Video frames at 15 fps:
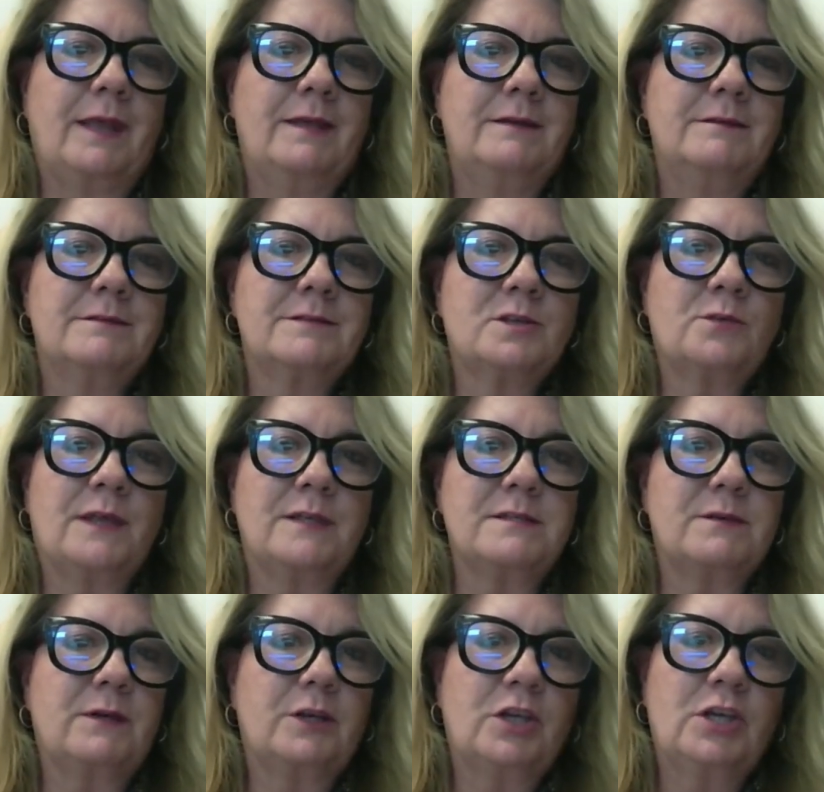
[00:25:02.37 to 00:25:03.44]
And so that's
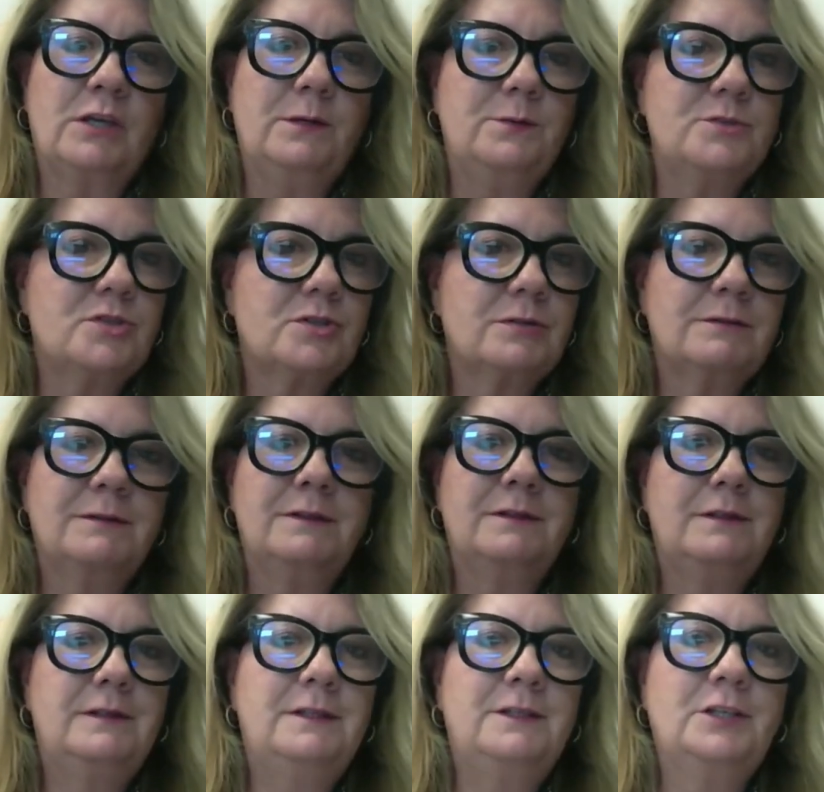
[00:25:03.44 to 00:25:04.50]
a huge
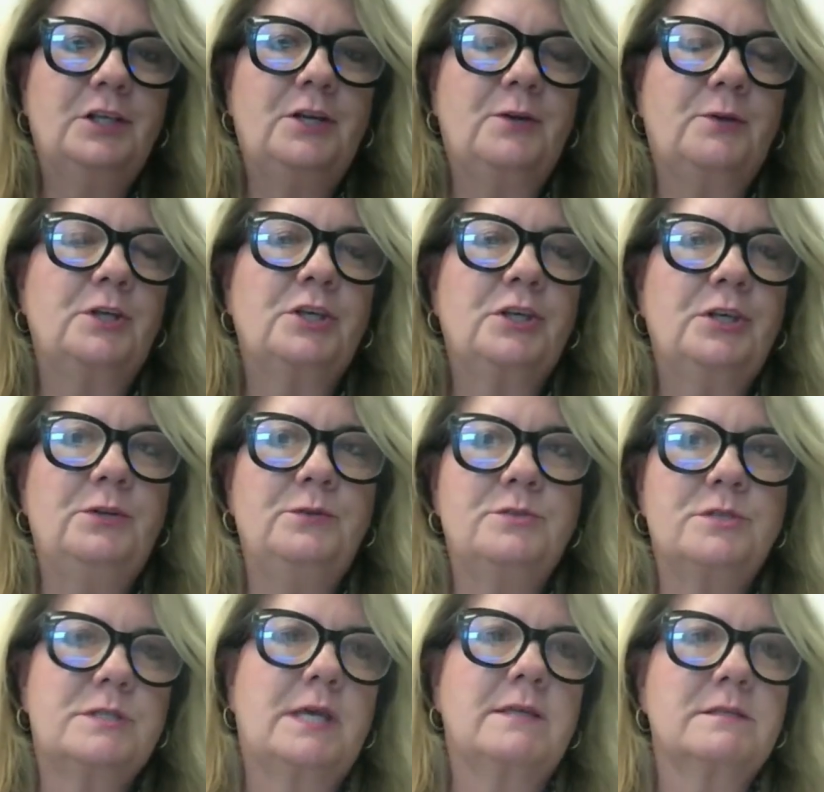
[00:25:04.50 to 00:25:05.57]

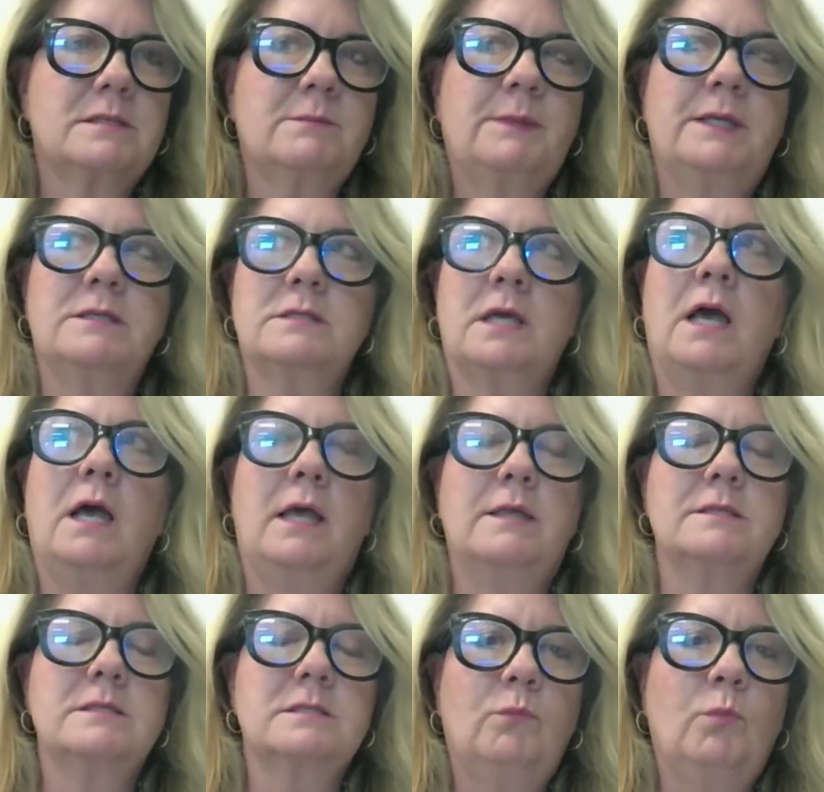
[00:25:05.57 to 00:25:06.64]
testament to
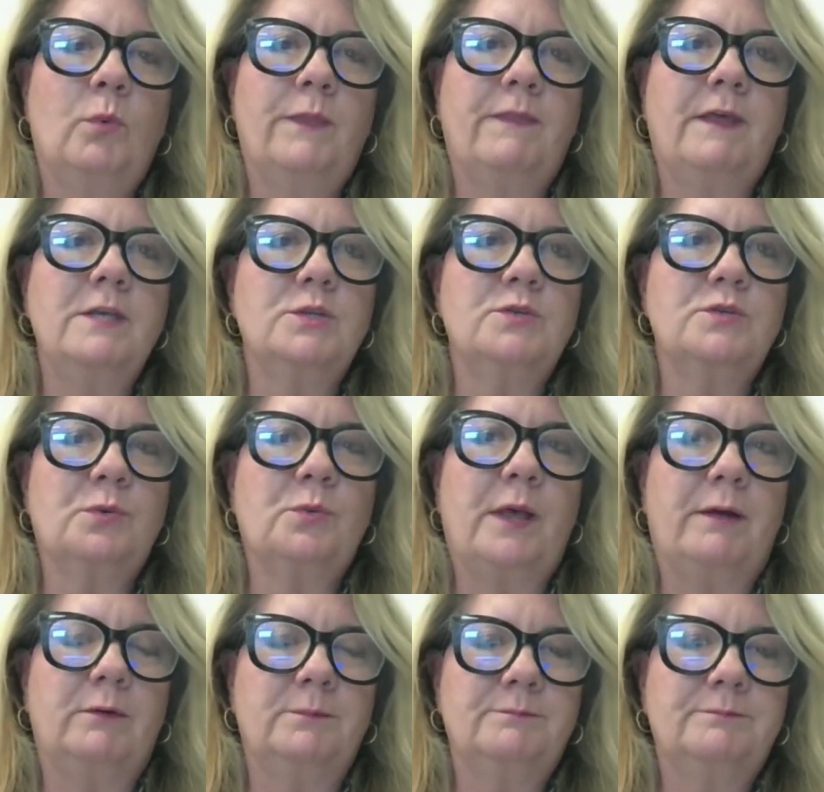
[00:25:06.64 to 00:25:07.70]
us when they do
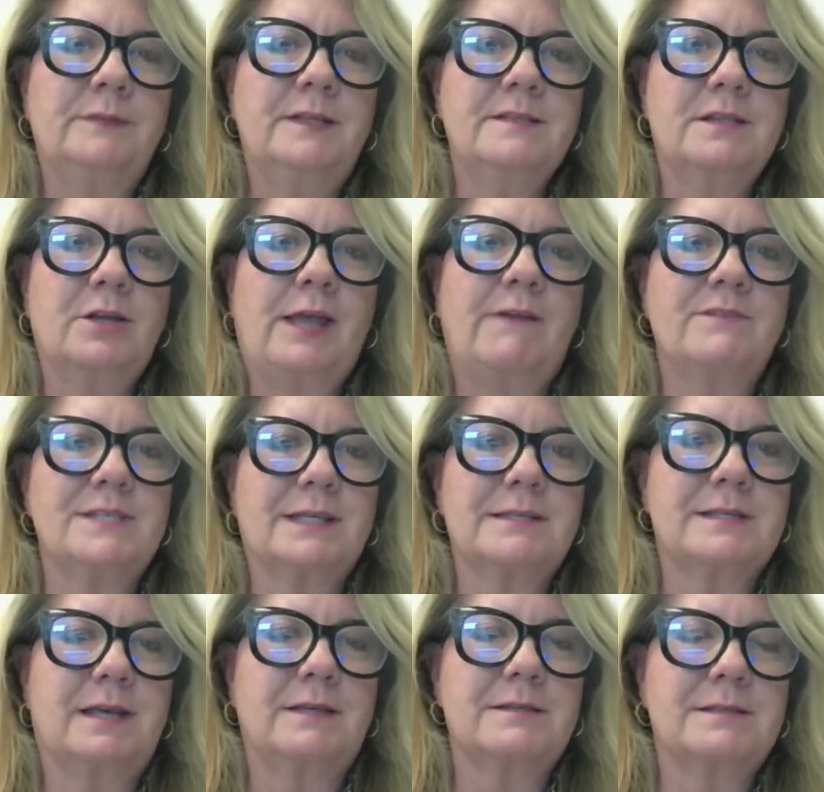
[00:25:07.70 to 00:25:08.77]
well and they have
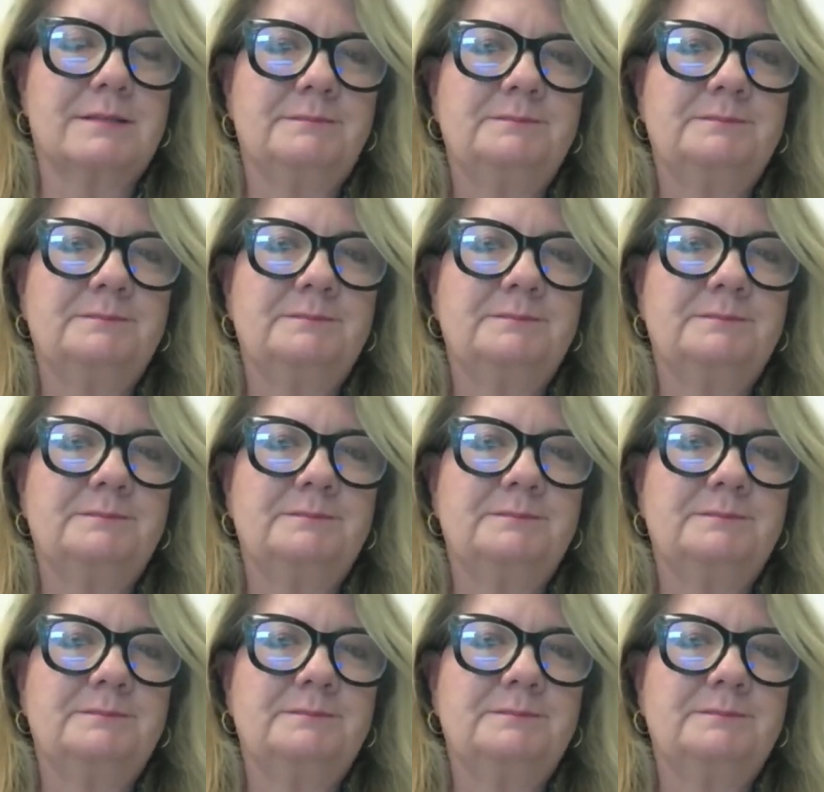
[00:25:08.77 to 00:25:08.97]
success.